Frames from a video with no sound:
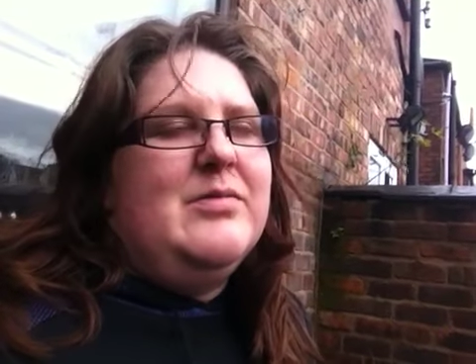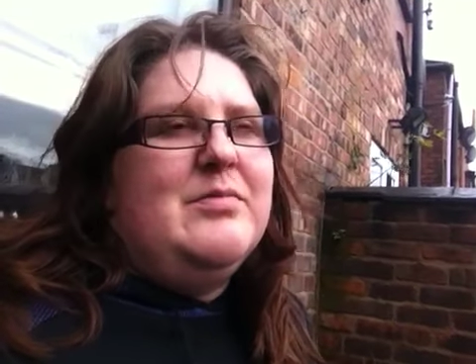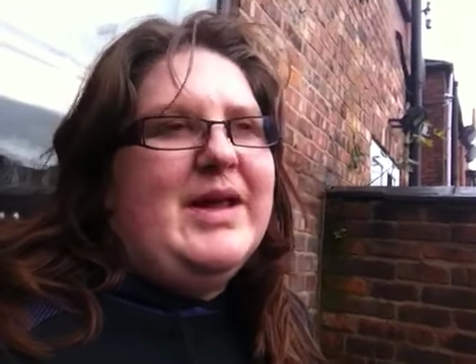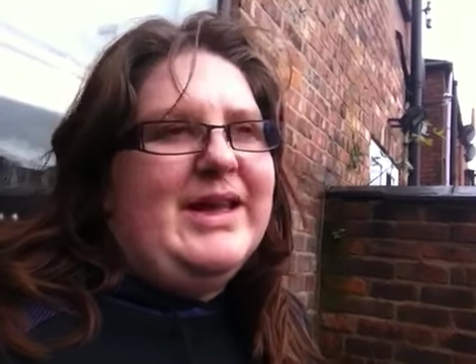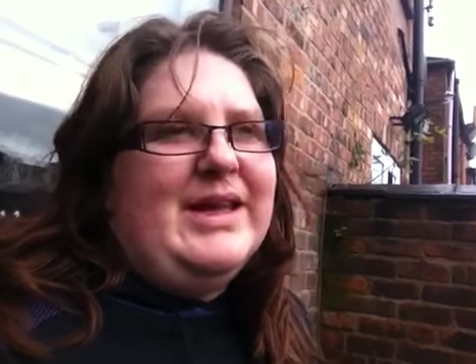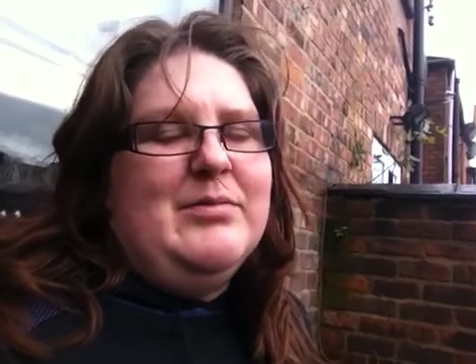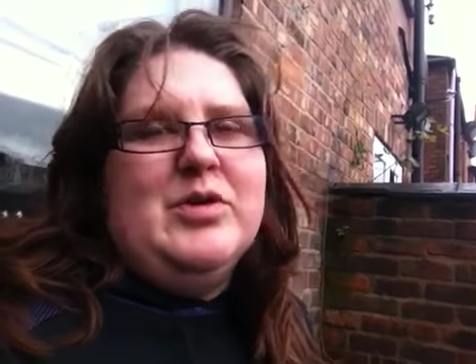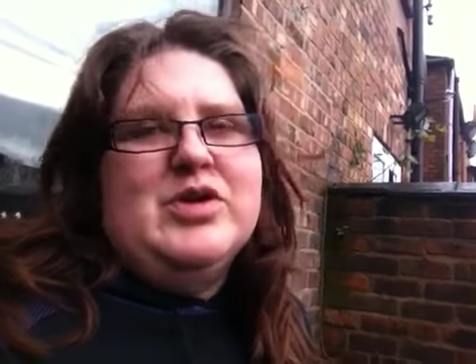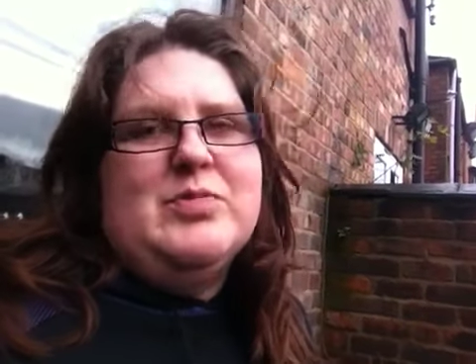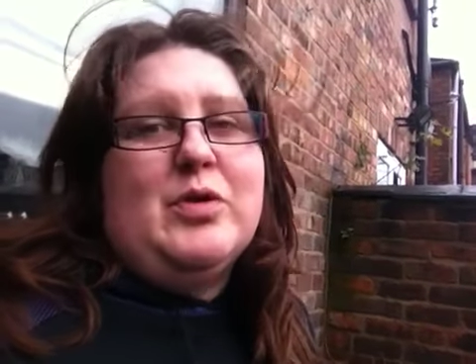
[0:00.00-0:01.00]
making
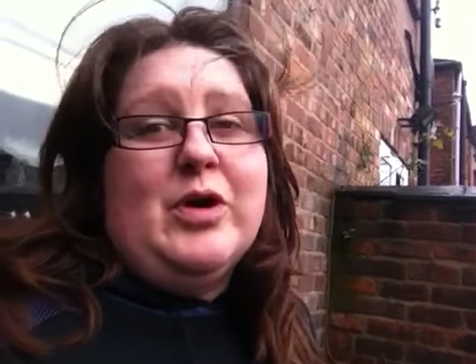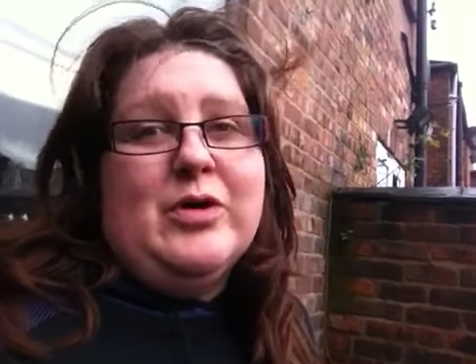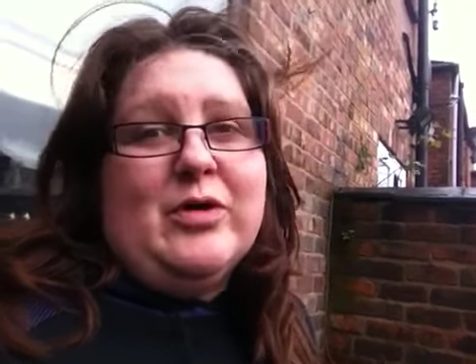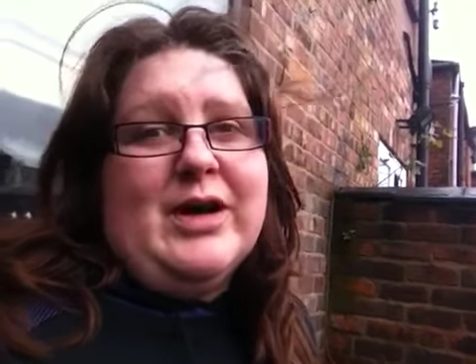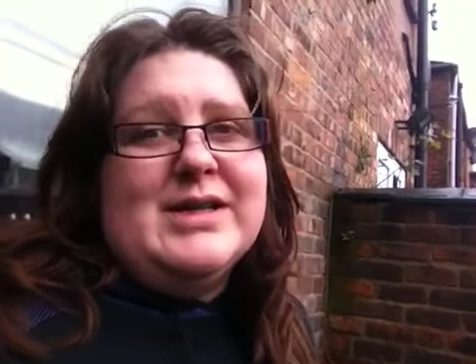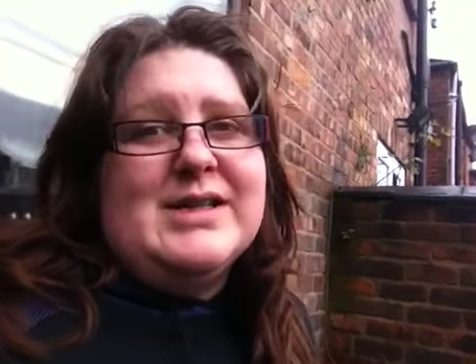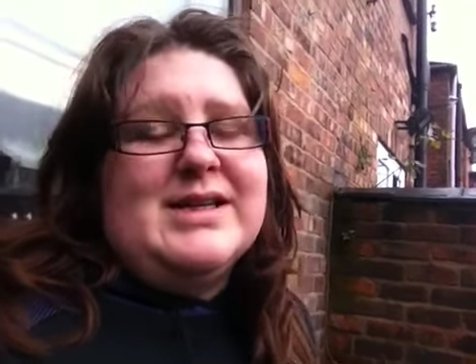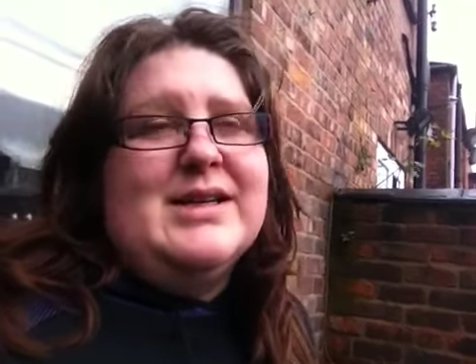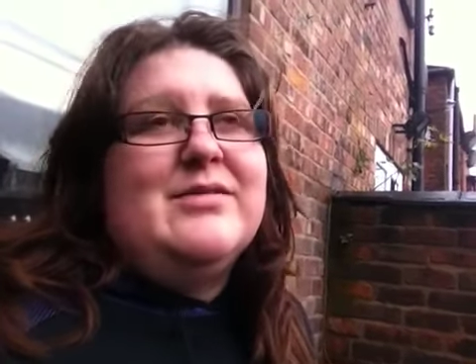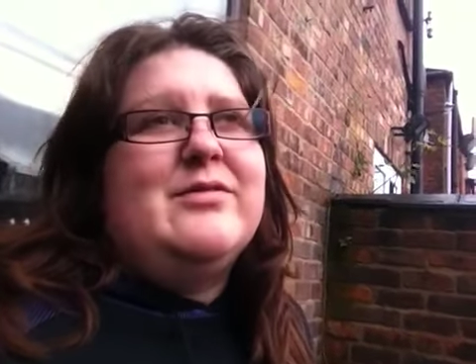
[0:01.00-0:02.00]
much progress,
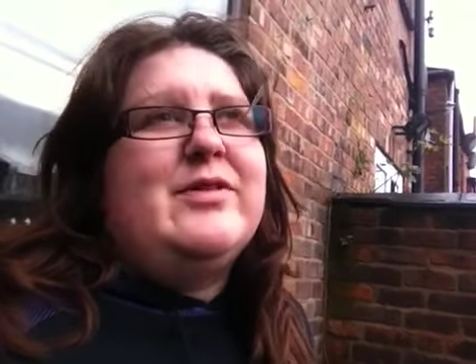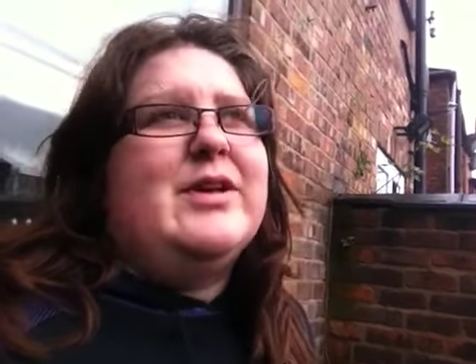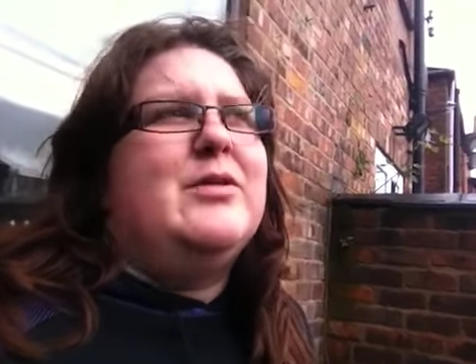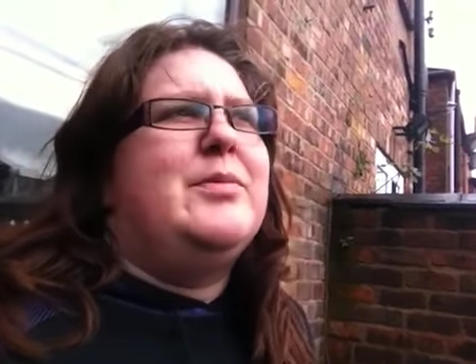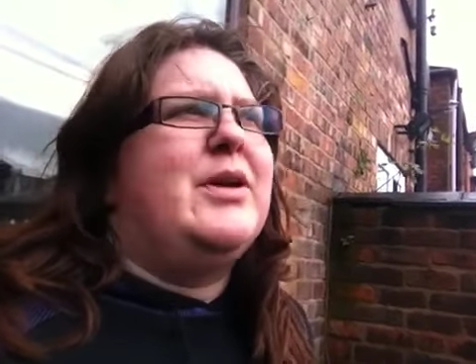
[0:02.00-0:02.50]
I didn't feel.